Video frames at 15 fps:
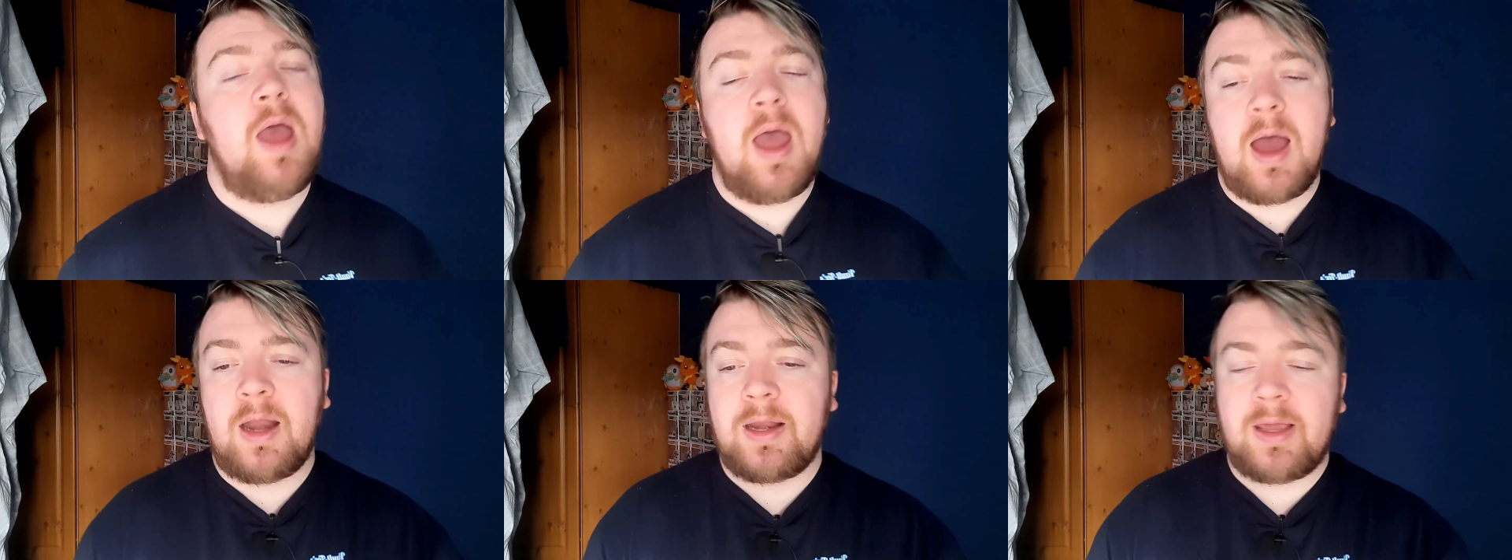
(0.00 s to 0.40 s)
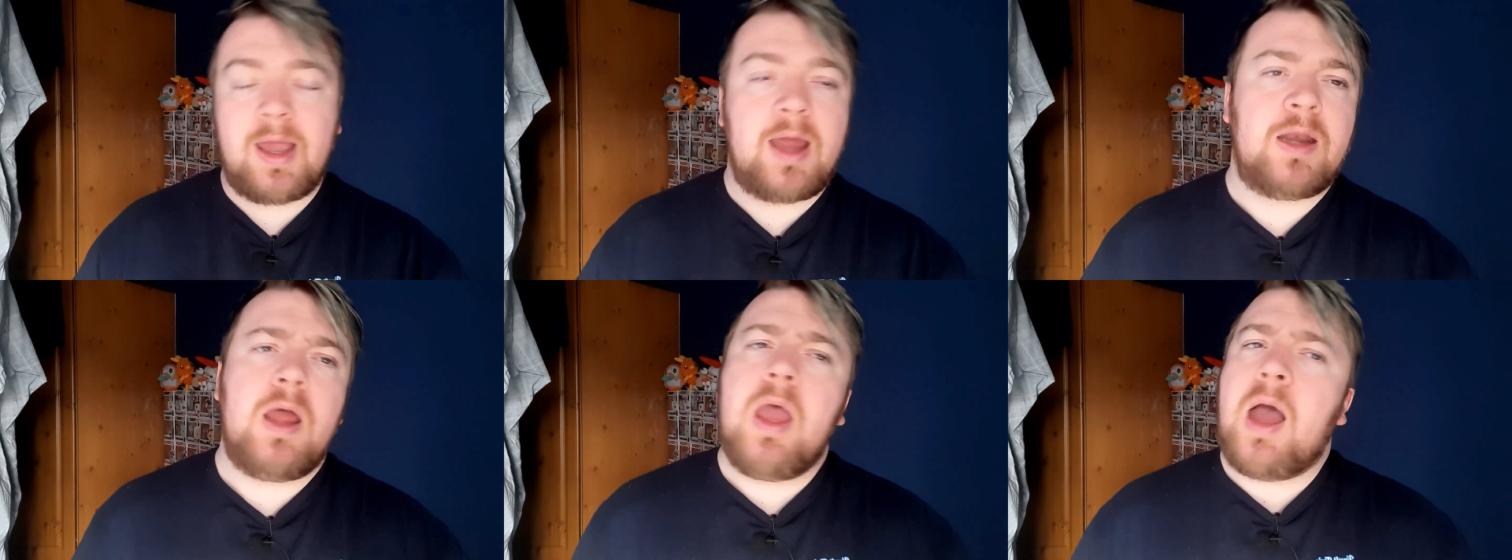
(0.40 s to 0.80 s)
And
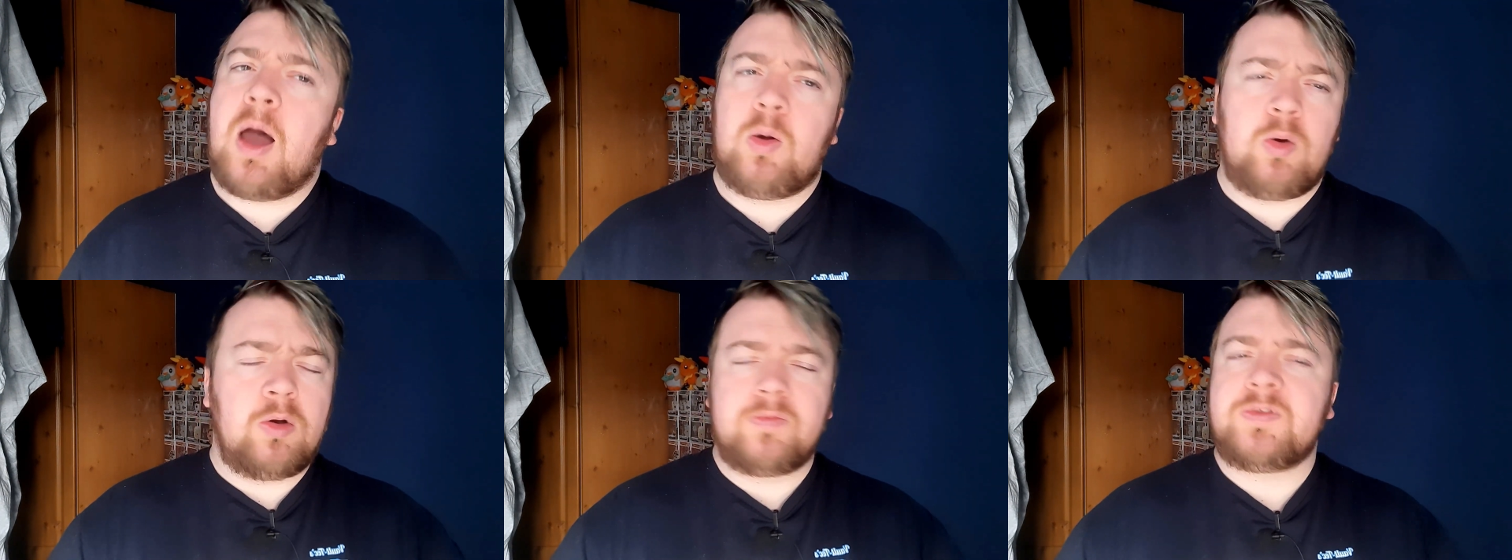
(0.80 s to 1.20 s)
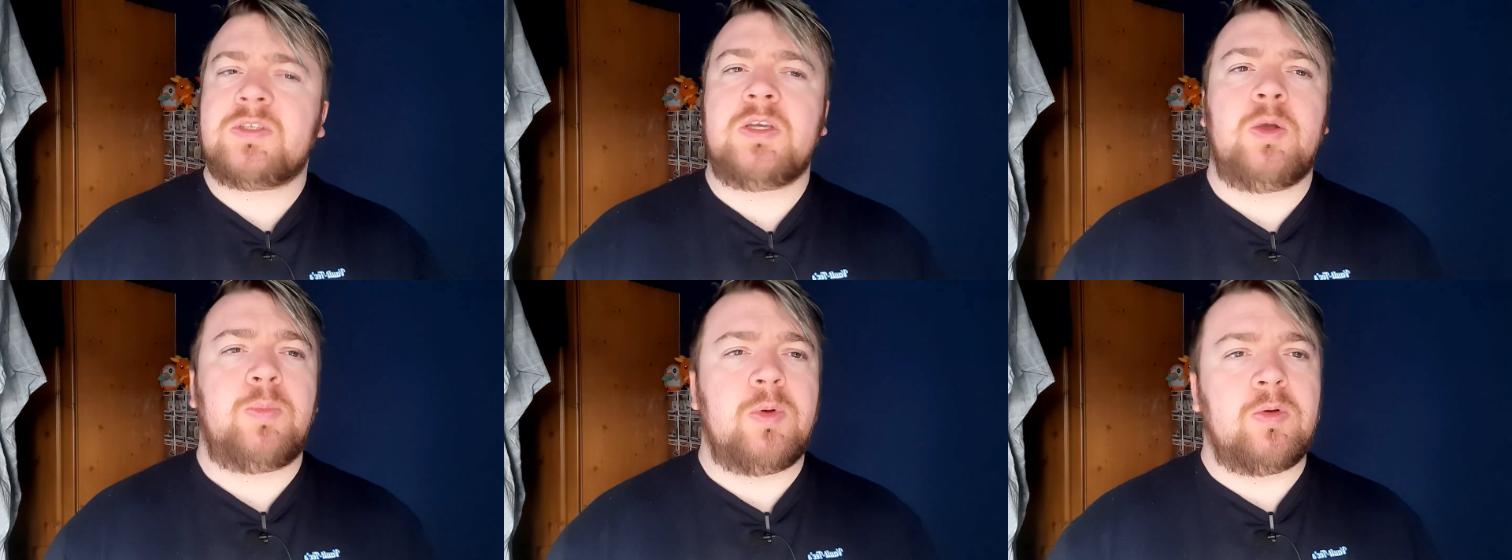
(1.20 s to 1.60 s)
again, I'd love to
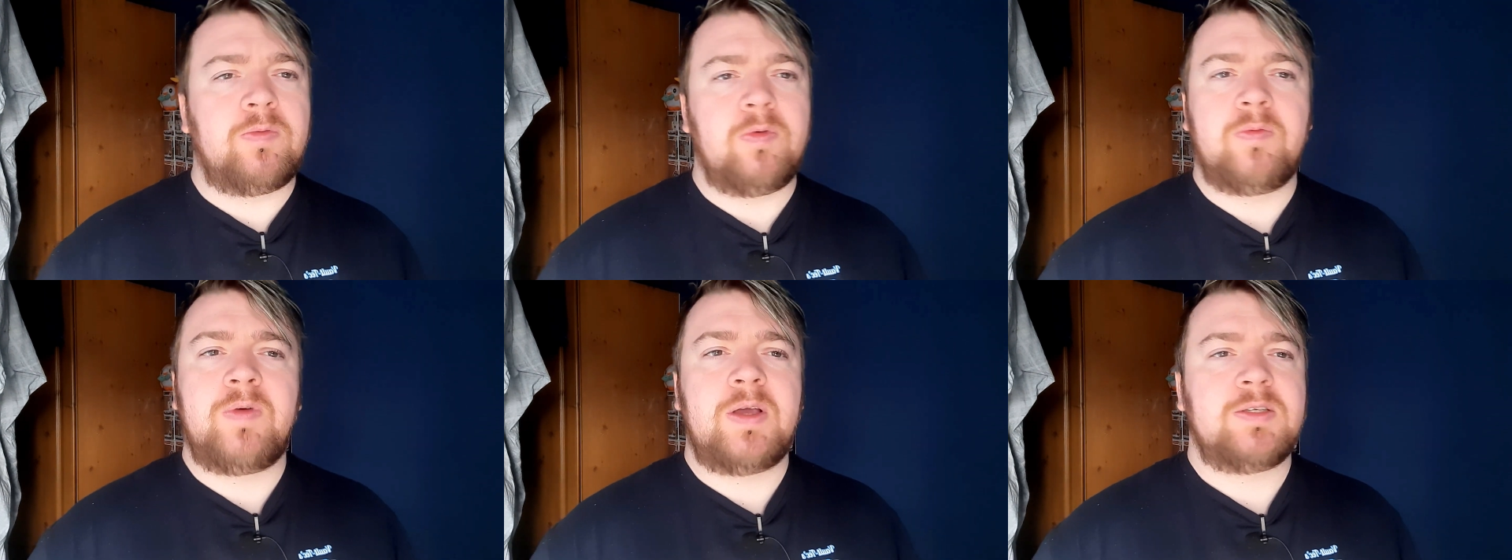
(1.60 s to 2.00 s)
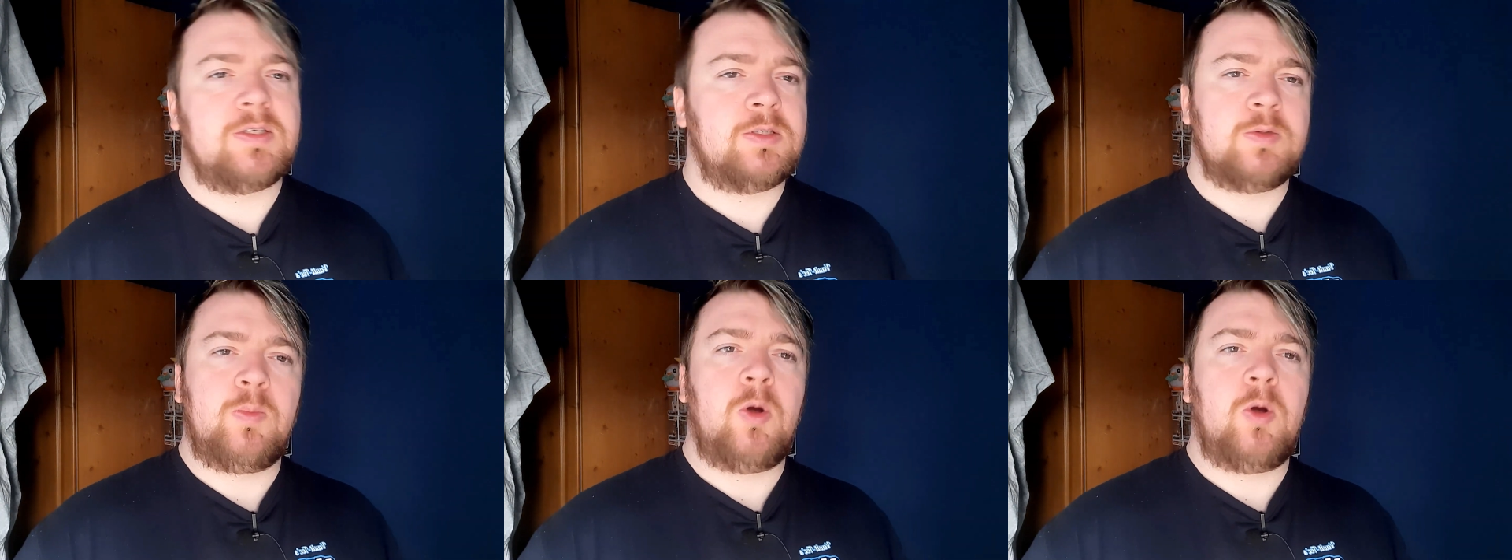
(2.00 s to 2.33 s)
see your beautiful faces in